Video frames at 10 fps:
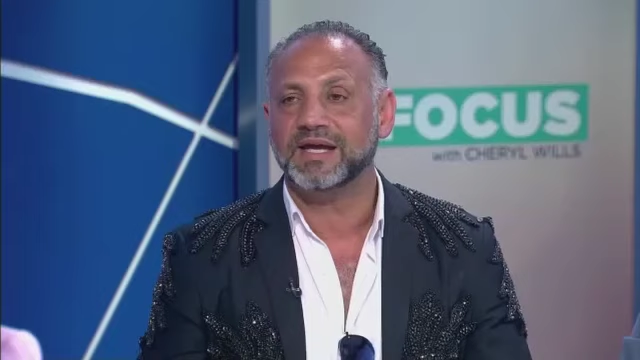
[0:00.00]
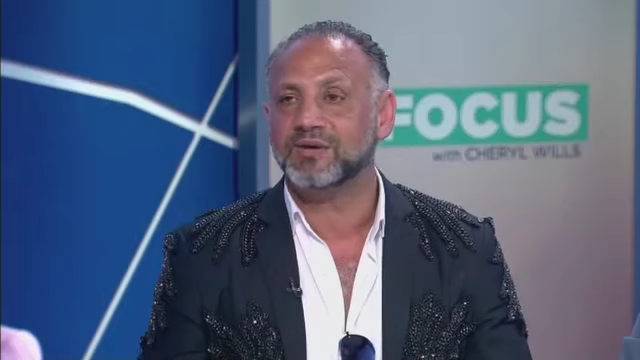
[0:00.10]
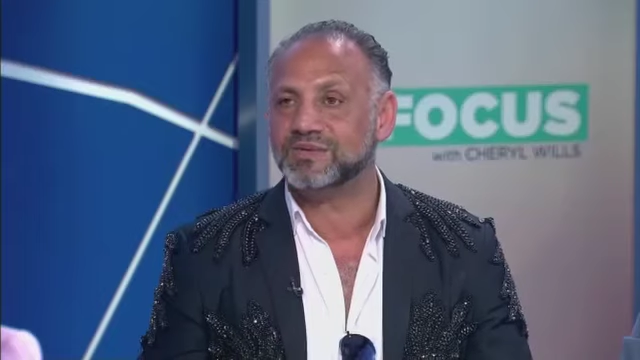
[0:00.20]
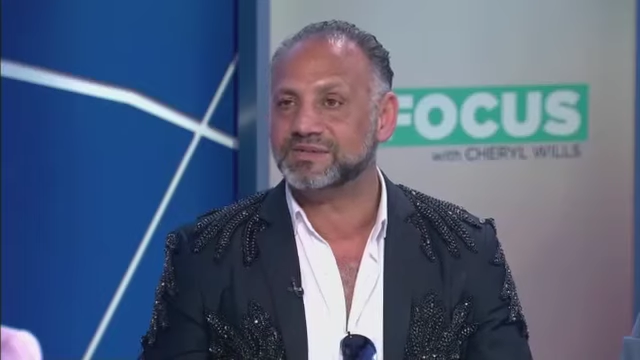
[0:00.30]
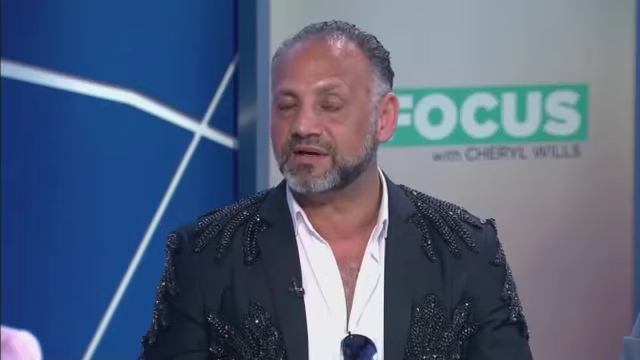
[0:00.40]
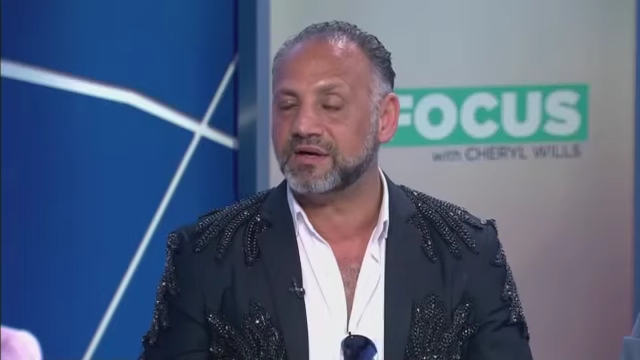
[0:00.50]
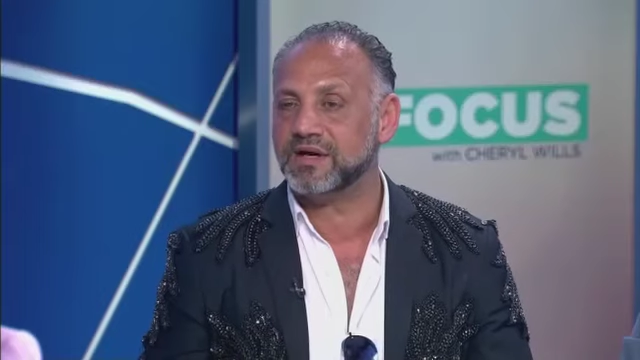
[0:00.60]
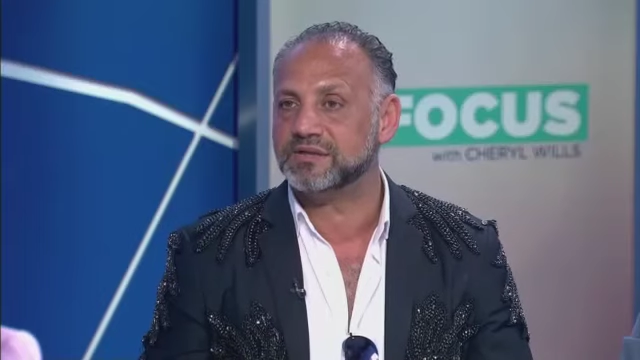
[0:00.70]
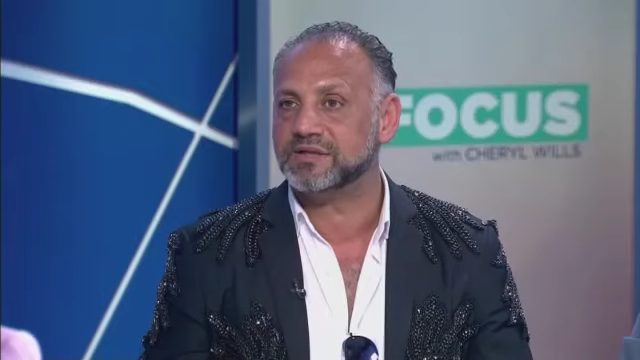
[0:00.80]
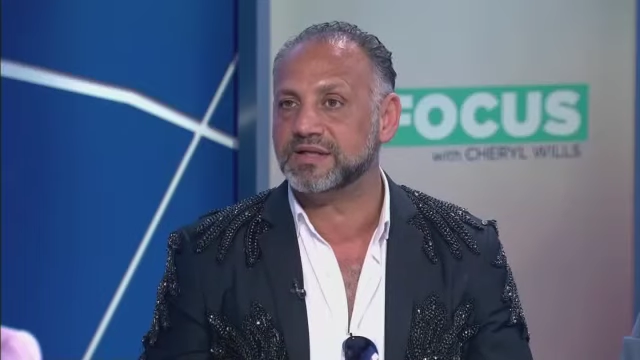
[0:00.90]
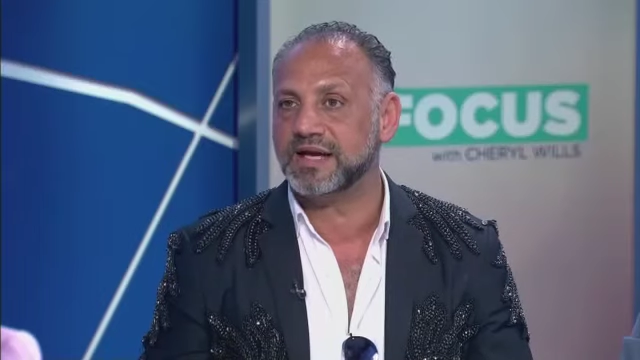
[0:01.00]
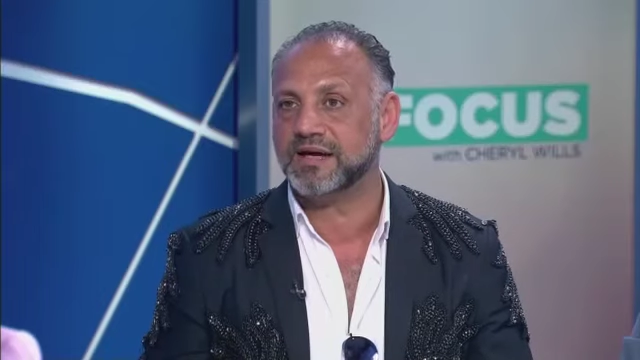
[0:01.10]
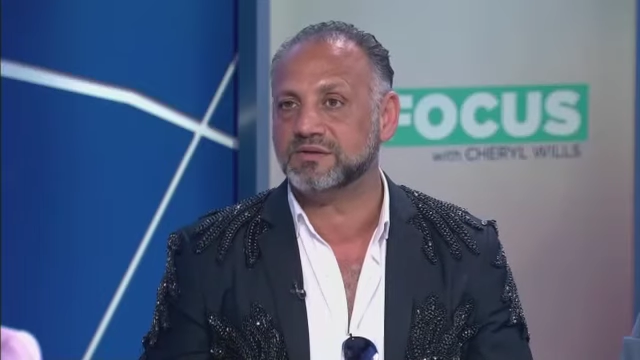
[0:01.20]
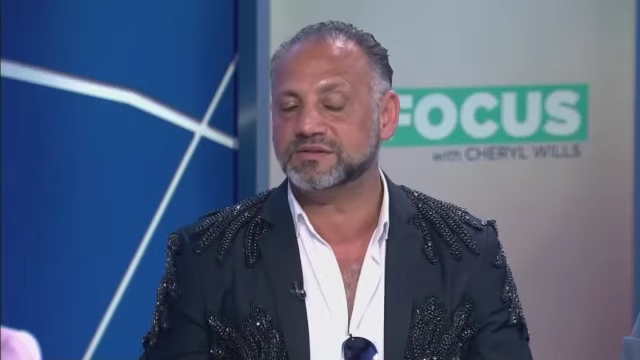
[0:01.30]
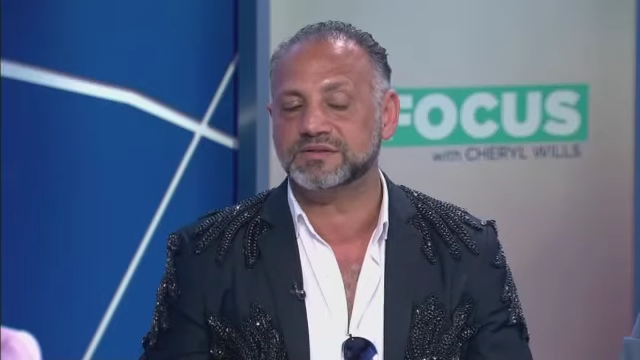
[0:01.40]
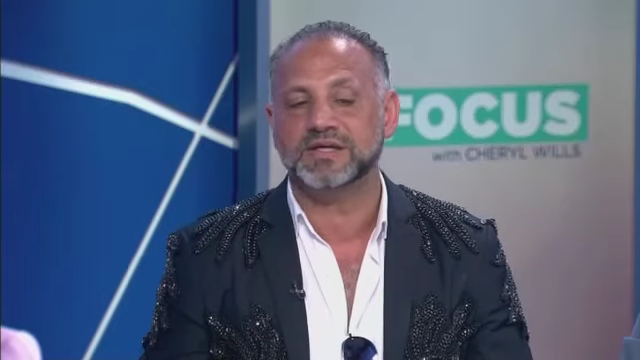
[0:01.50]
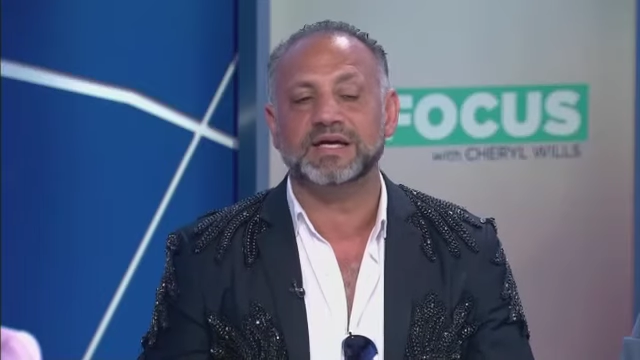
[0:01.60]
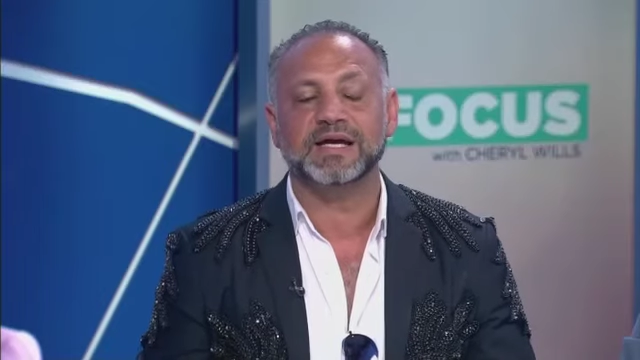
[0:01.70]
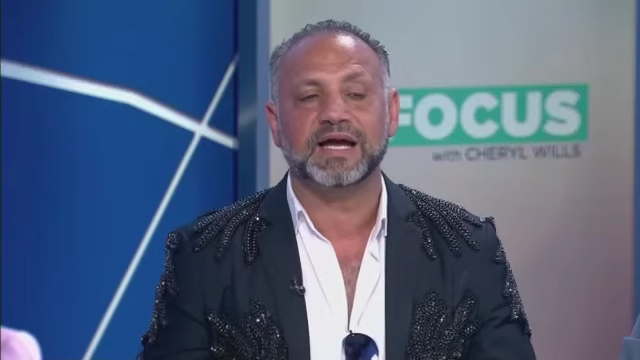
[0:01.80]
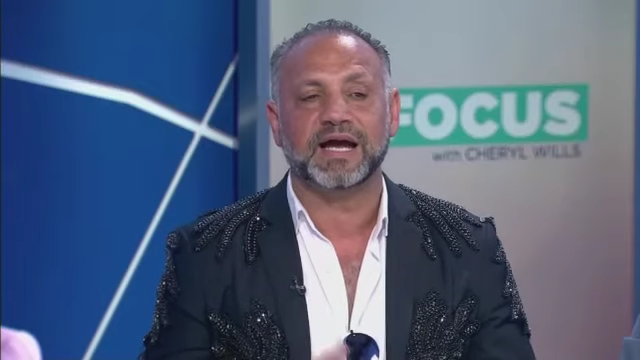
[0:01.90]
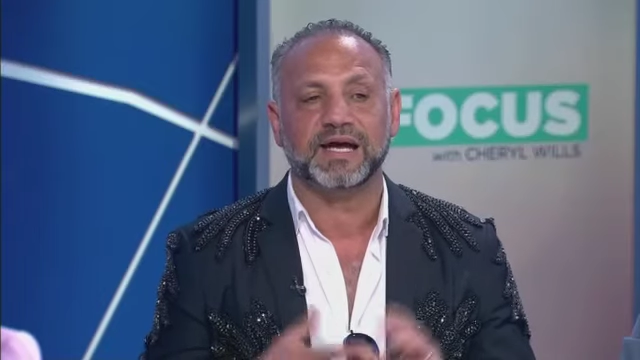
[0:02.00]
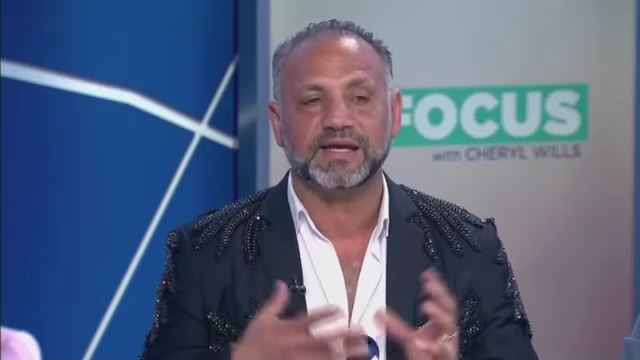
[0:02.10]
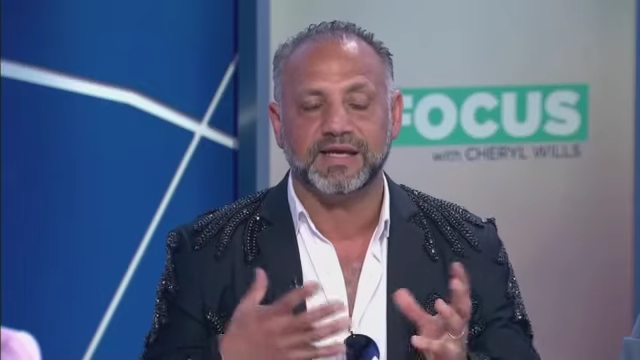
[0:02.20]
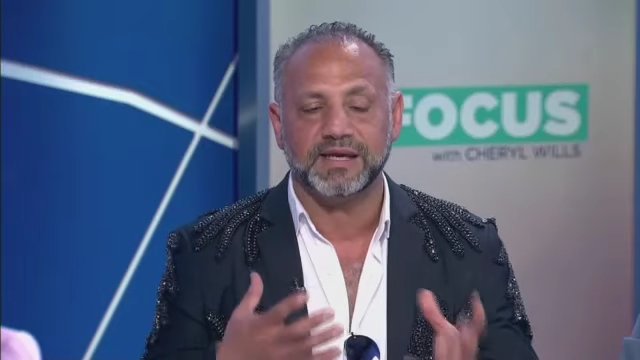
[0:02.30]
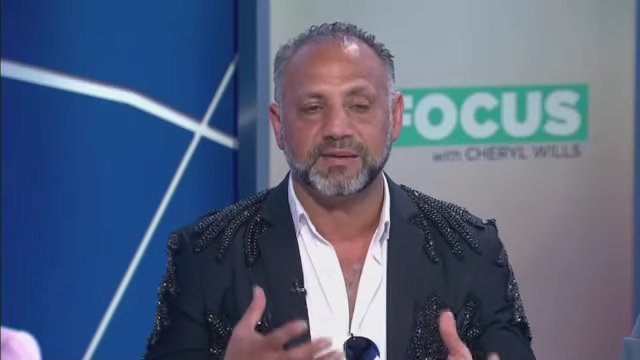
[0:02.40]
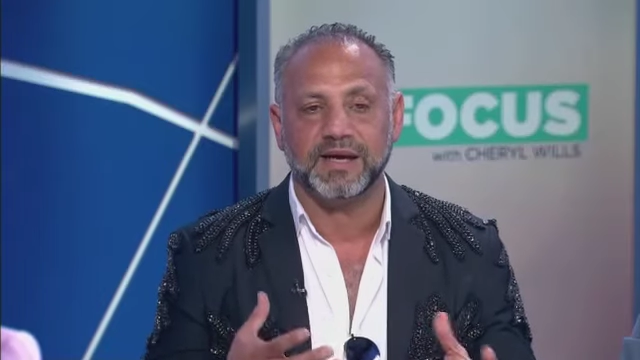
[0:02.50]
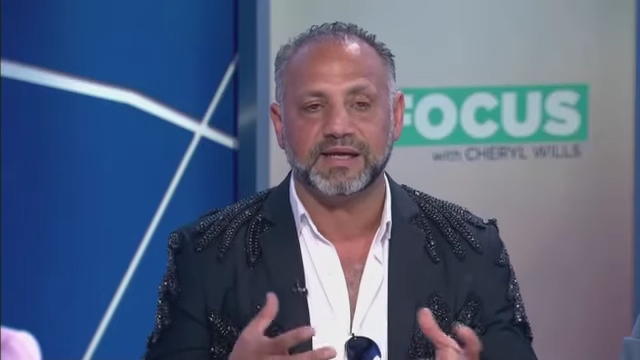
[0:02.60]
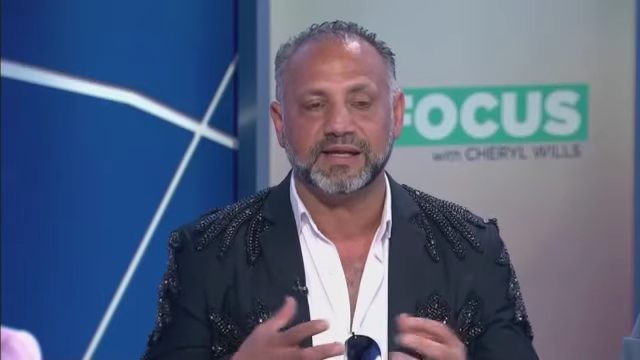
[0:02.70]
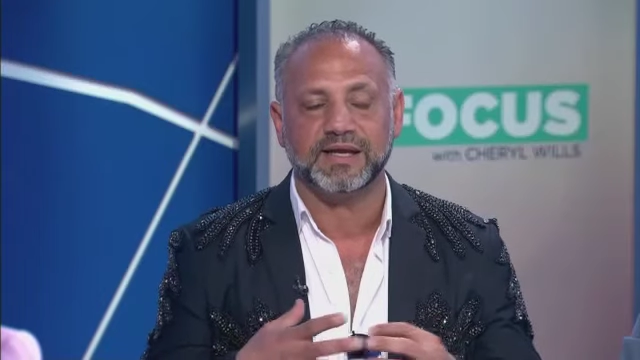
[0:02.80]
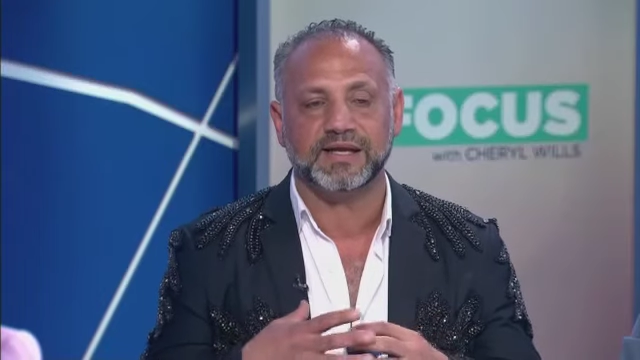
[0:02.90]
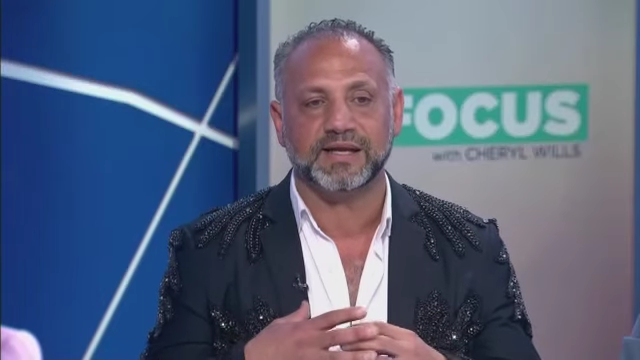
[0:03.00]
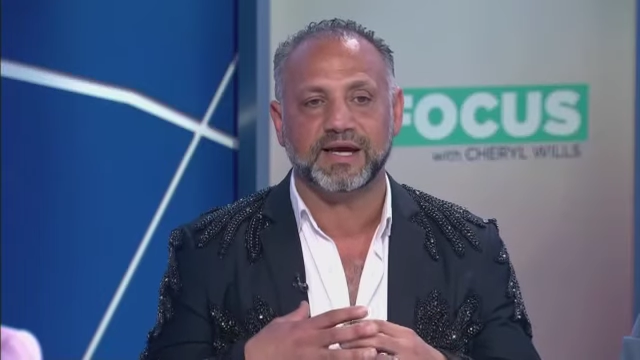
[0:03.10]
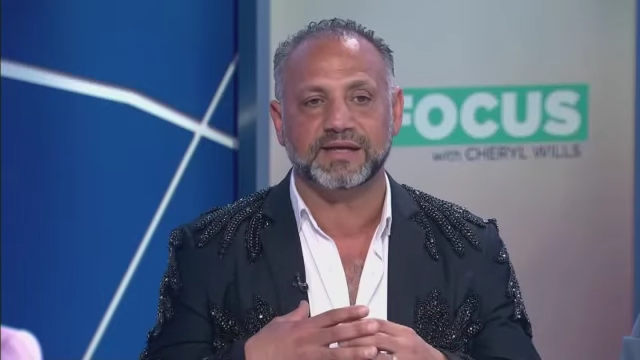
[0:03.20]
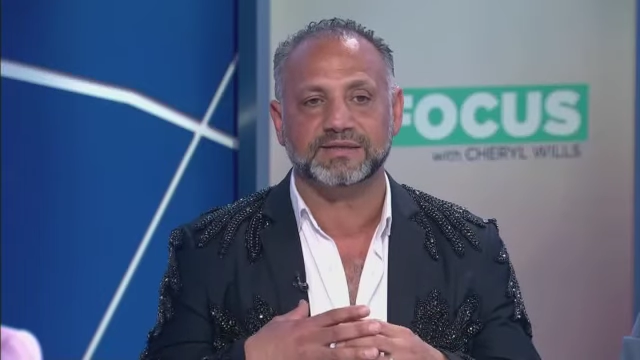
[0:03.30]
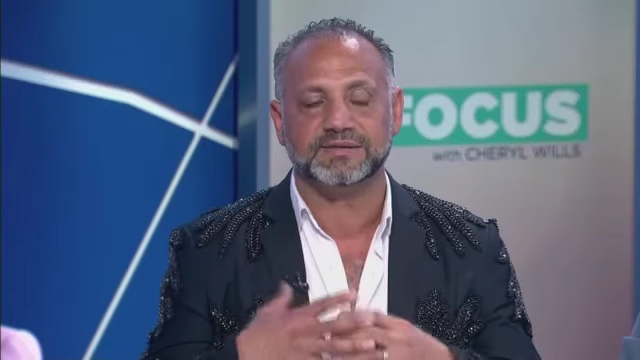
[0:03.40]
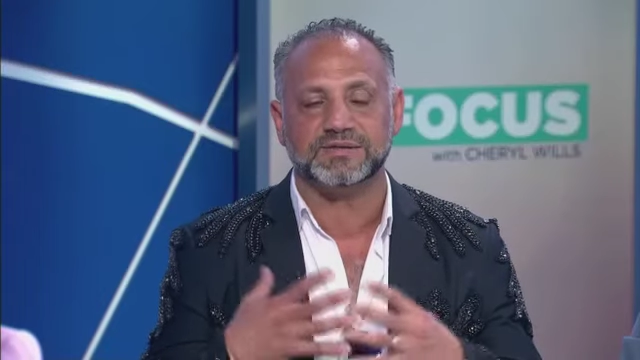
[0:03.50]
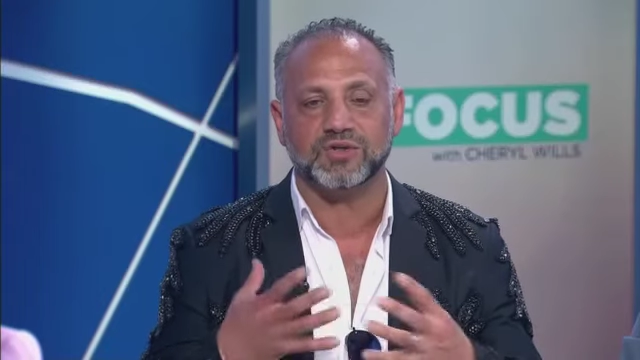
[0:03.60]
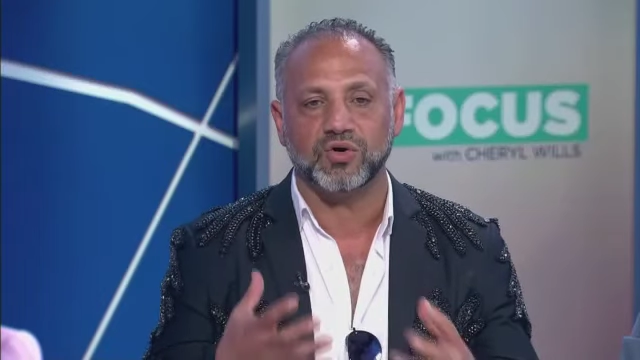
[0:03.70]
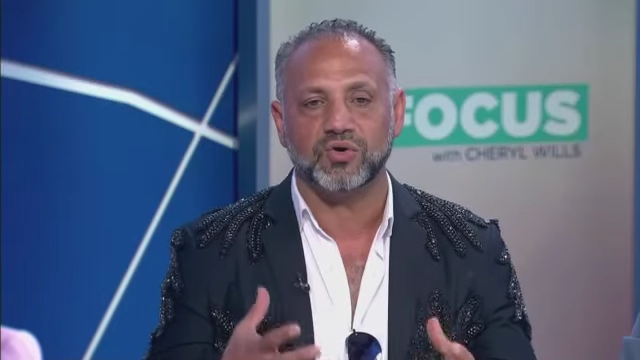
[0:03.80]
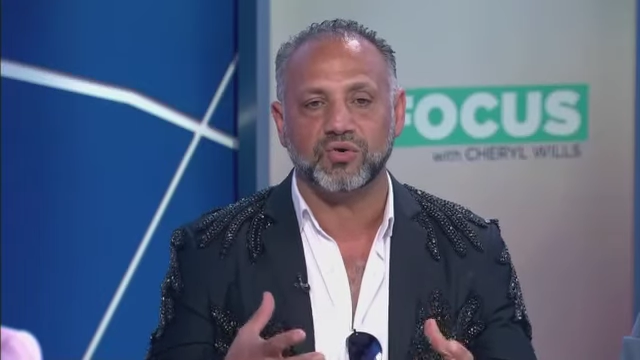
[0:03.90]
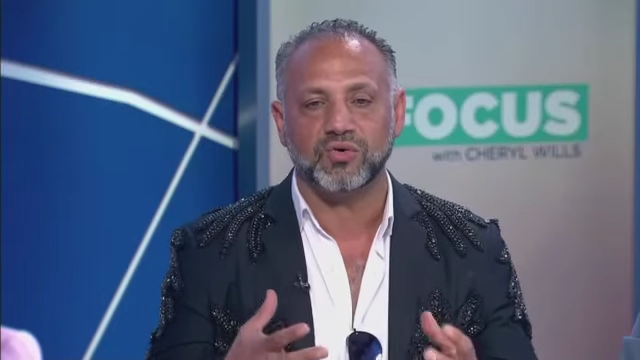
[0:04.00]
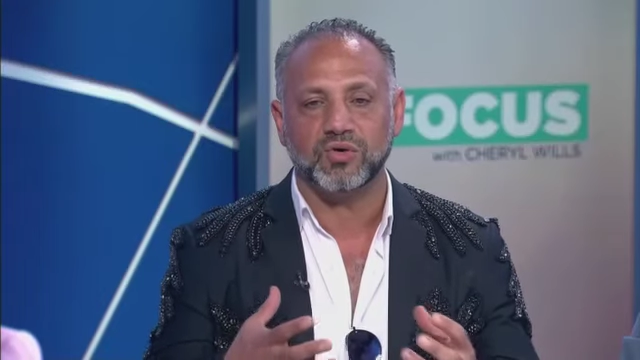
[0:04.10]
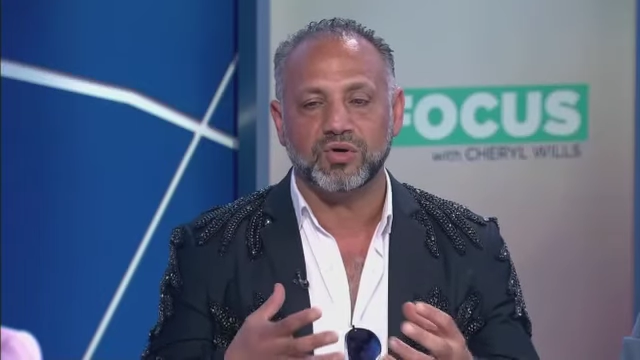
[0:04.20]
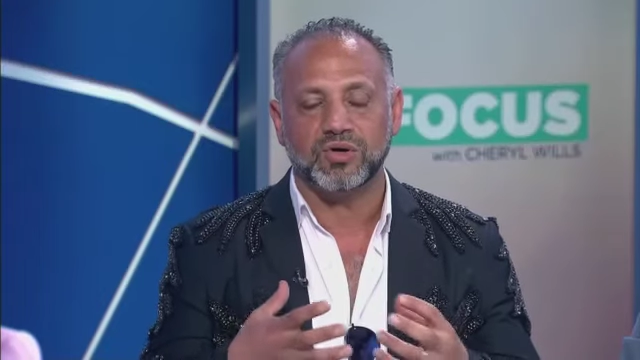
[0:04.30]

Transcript: It was a haunted house. I saw